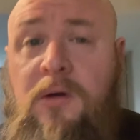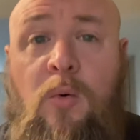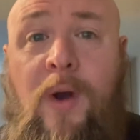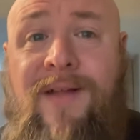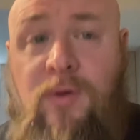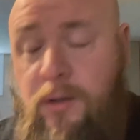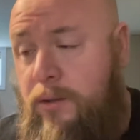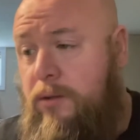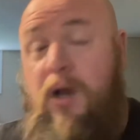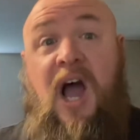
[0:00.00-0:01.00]
whatever,
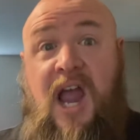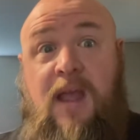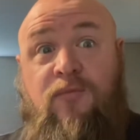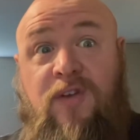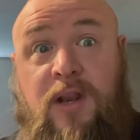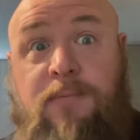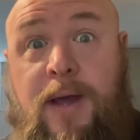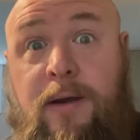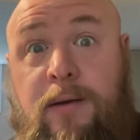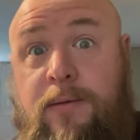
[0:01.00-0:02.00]
I am feeling
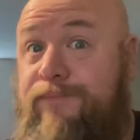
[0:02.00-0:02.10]
better.